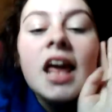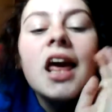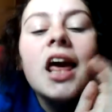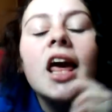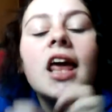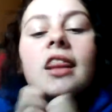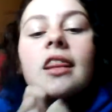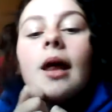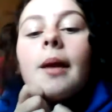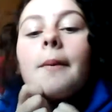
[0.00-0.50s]

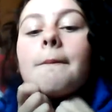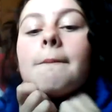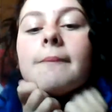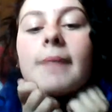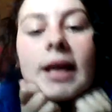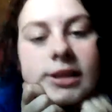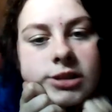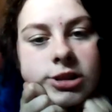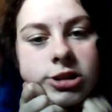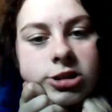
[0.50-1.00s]
He then
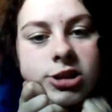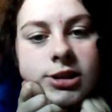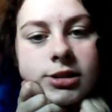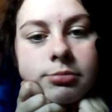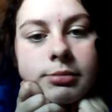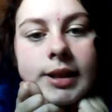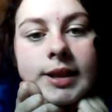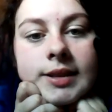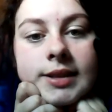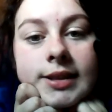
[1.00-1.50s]
messages
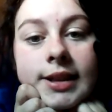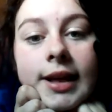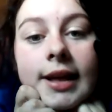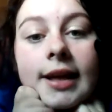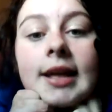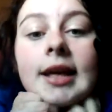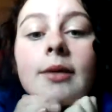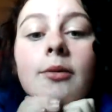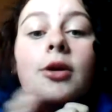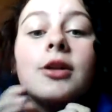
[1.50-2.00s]
me
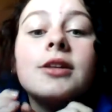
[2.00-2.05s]
saying